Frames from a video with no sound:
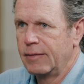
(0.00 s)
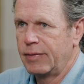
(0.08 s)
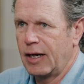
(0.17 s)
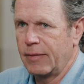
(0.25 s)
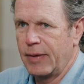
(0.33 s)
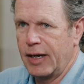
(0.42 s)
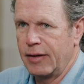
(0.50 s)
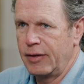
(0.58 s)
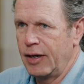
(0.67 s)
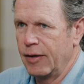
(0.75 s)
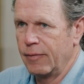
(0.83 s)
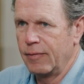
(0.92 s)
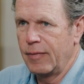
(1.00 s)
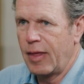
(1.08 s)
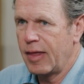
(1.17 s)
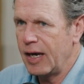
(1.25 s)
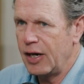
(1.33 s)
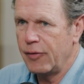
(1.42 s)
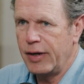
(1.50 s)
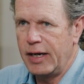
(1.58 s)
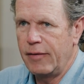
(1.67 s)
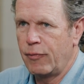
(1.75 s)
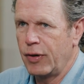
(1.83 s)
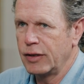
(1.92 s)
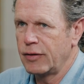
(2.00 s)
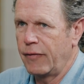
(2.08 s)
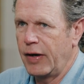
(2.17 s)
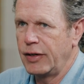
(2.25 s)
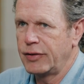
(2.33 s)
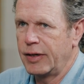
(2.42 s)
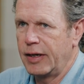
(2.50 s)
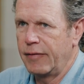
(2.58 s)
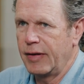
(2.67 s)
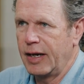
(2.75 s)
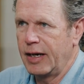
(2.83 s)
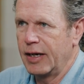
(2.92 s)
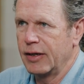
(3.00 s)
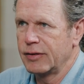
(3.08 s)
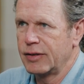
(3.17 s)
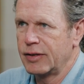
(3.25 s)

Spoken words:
talk about, theory, preservation, and everything else.